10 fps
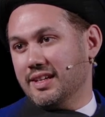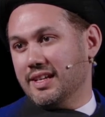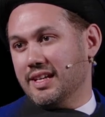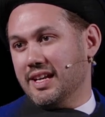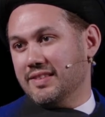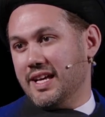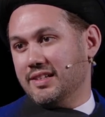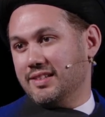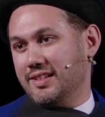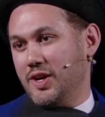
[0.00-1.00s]
And that
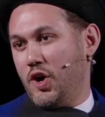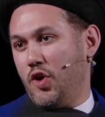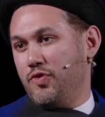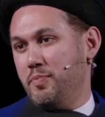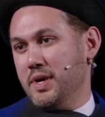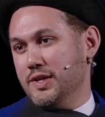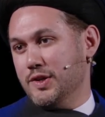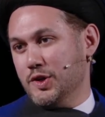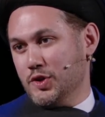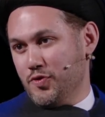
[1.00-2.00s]

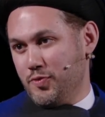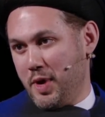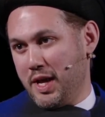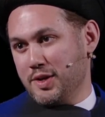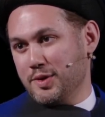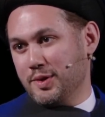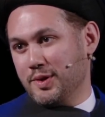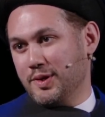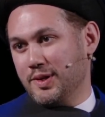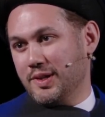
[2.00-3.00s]
off-burdening of pain
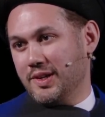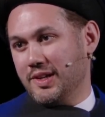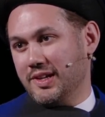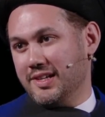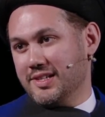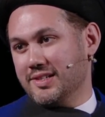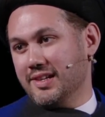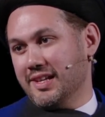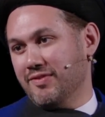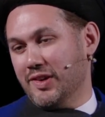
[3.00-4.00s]
leads to a
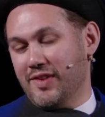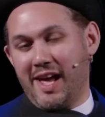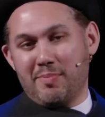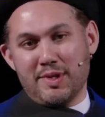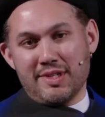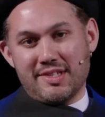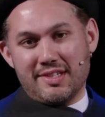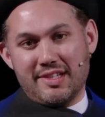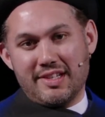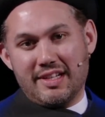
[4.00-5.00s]
level of happiness.
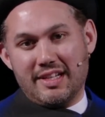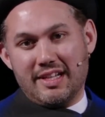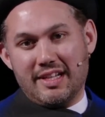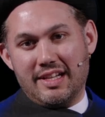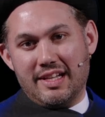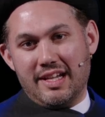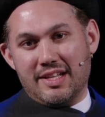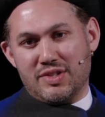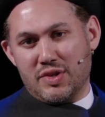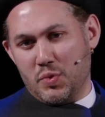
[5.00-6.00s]
And
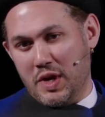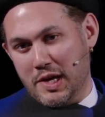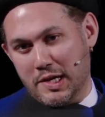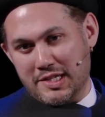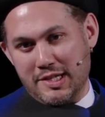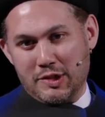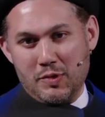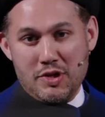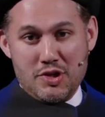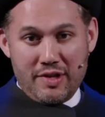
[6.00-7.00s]
so as we're here listening to
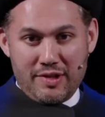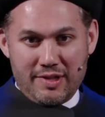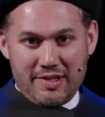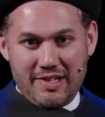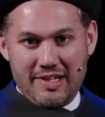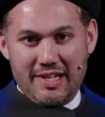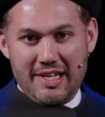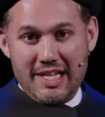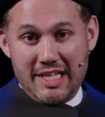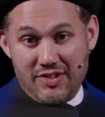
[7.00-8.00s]
each other,
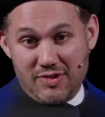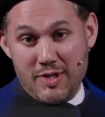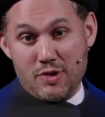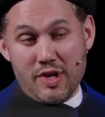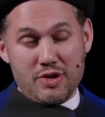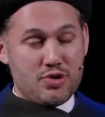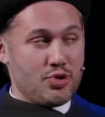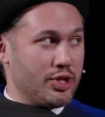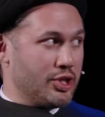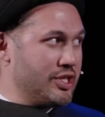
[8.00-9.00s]
it gives me great
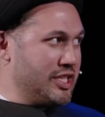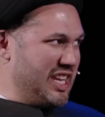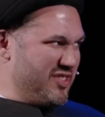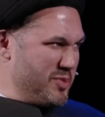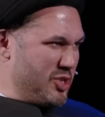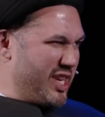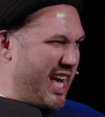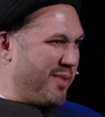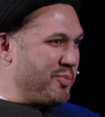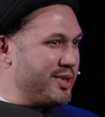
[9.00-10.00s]
joy, gives me great
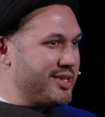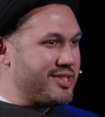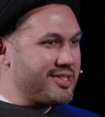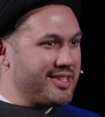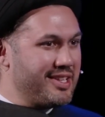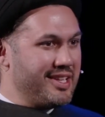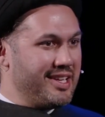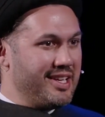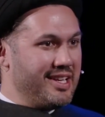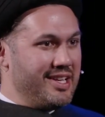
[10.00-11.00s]
happiness
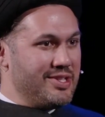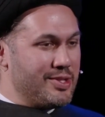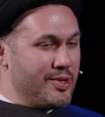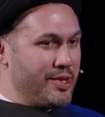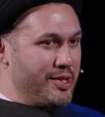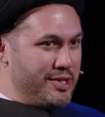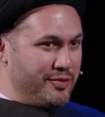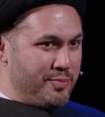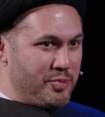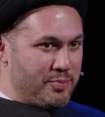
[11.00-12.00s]
to know that there are
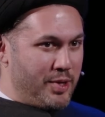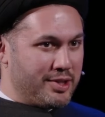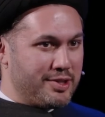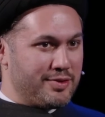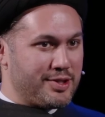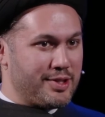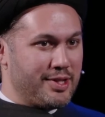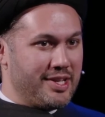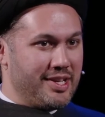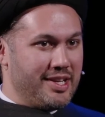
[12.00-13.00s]
different perspectives.
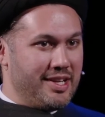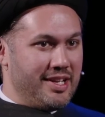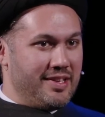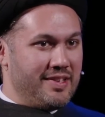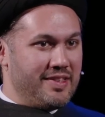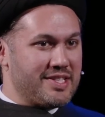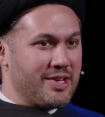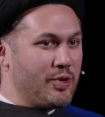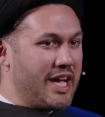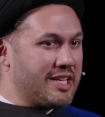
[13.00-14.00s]
There's someone
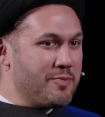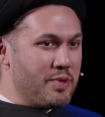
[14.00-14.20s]
I can be